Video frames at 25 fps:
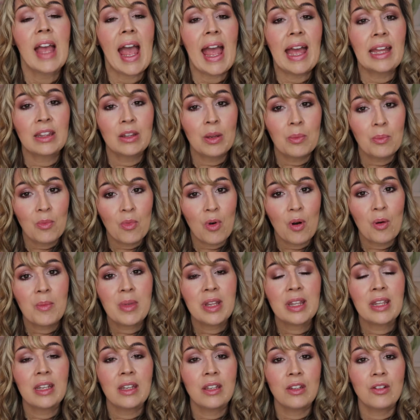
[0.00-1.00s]
And the
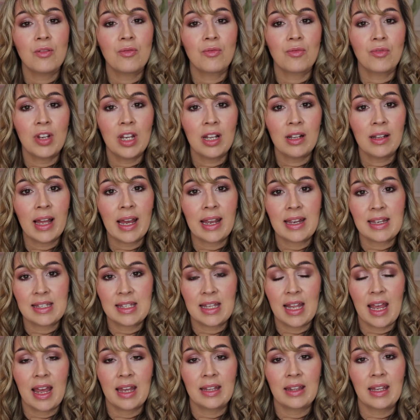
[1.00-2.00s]
moment that you
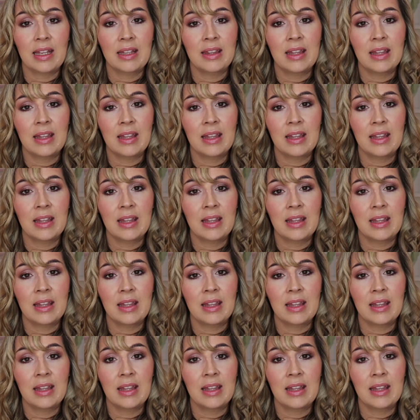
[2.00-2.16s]
realize that,